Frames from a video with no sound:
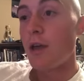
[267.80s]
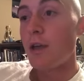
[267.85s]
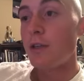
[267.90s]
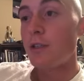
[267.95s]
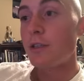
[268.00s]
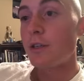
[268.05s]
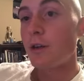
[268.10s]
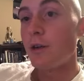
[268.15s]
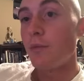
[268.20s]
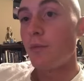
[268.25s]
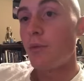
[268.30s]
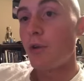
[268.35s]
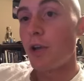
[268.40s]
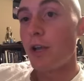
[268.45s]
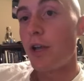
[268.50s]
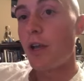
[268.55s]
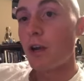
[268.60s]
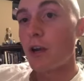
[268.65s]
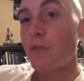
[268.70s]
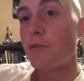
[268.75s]
So
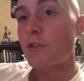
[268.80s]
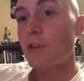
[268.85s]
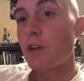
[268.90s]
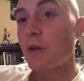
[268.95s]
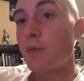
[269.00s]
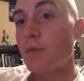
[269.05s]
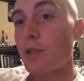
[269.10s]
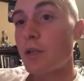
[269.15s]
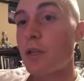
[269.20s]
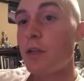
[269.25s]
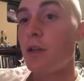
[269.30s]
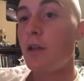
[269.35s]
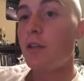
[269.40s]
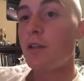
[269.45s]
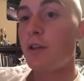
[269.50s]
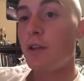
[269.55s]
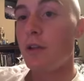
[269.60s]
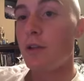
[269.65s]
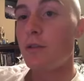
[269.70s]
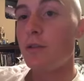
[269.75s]
bring cough drops and
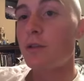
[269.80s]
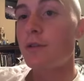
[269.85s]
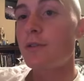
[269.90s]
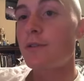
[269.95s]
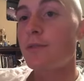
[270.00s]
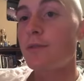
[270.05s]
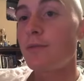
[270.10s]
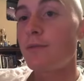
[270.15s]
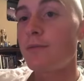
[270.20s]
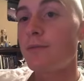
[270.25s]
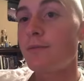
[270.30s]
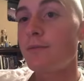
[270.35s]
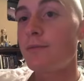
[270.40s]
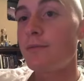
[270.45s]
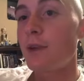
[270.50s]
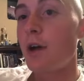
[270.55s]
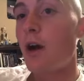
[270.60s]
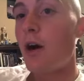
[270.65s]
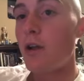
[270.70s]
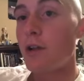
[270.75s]
nothing else.
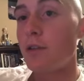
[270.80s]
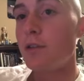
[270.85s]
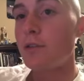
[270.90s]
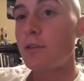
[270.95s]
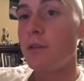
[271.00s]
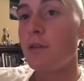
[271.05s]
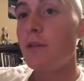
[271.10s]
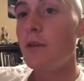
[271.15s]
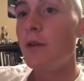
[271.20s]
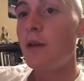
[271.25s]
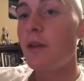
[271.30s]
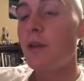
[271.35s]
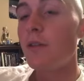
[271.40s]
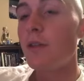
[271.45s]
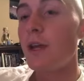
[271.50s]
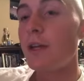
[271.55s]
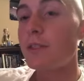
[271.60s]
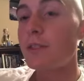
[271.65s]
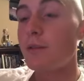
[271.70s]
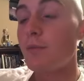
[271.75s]
Honestly,
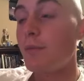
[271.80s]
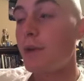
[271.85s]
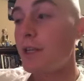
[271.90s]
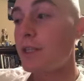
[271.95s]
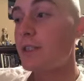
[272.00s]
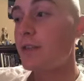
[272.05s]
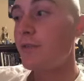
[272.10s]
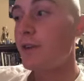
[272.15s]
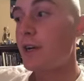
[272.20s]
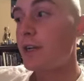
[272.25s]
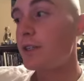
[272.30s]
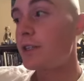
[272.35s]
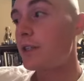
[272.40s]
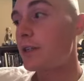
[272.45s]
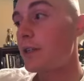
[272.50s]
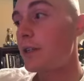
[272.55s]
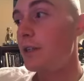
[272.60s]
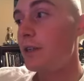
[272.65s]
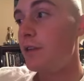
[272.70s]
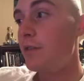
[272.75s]
that's the best advice I
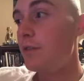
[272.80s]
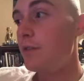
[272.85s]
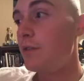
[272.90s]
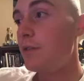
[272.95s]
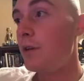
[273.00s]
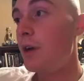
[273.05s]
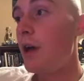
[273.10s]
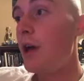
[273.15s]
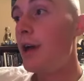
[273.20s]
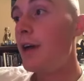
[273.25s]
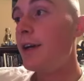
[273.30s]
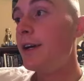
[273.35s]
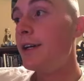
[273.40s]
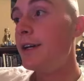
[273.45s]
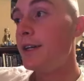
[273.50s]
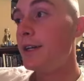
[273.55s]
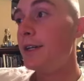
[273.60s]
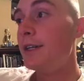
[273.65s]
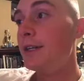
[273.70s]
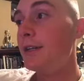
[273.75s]
can give you.
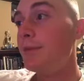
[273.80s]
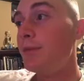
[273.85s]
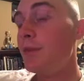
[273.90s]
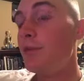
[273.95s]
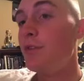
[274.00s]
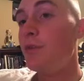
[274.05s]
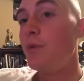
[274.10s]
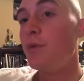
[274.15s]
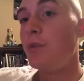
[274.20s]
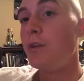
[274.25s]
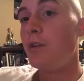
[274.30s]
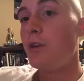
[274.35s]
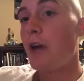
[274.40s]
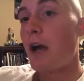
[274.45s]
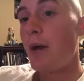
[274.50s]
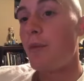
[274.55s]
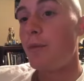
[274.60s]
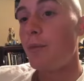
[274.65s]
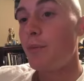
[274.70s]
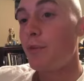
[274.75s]
Um, if you,
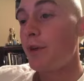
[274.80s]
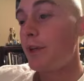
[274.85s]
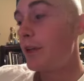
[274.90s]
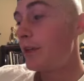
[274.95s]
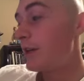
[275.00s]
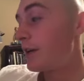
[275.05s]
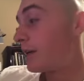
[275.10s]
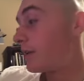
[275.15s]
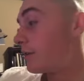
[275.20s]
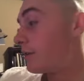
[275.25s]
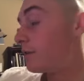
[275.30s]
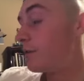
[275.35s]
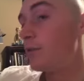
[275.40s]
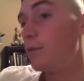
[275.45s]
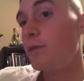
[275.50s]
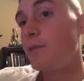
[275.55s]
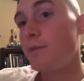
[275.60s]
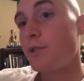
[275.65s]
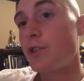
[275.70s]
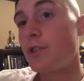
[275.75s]
I would bring like a
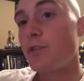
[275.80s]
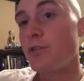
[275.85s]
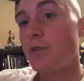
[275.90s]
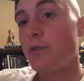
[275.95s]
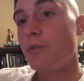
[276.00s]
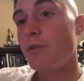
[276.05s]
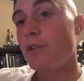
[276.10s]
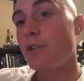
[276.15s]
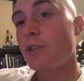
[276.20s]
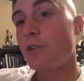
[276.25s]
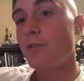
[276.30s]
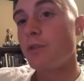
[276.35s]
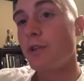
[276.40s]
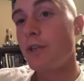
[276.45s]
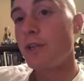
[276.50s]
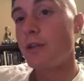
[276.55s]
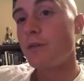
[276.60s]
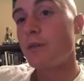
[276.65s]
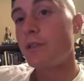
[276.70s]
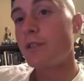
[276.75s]
little str
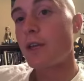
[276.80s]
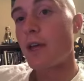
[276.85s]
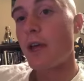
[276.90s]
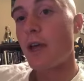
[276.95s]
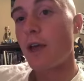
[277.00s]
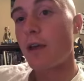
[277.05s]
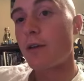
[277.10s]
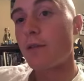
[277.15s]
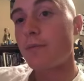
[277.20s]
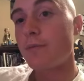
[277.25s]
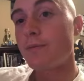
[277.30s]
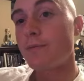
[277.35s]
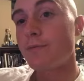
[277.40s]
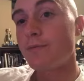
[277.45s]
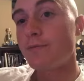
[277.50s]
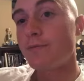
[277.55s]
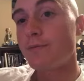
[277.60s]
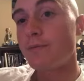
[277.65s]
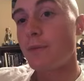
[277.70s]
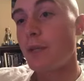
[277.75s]
string sack,
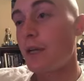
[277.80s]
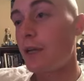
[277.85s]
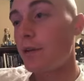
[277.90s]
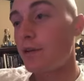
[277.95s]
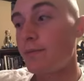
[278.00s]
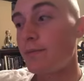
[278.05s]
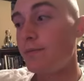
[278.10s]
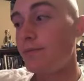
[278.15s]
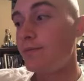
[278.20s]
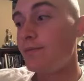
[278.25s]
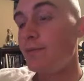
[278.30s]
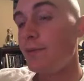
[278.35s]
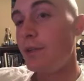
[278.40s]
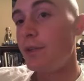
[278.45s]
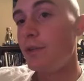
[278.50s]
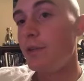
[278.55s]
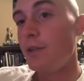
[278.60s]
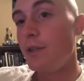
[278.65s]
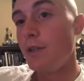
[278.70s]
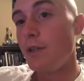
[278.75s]
like
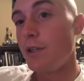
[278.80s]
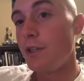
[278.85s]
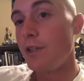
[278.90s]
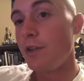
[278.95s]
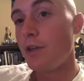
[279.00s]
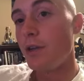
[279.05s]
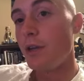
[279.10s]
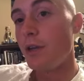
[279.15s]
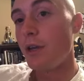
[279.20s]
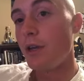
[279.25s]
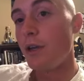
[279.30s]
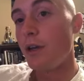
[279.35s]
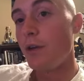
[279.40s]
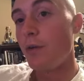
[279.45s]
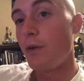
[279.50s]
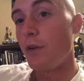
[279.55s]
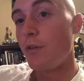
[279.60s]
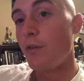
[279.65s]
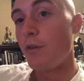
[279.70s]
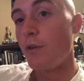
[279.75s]
that you can get
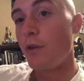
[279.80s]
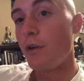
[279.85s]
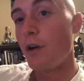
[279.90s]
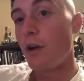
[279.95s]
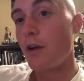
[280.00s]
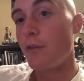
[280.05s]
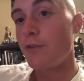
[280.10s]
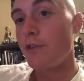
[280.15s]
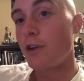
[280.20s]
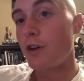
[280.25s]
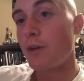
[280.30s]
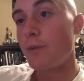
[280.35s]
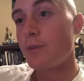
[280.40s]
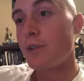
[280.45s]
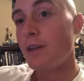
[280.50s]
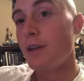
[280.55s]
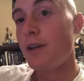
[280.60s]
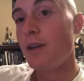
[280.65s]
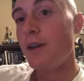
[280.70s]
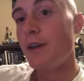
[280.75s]
anywhere full of cough drops,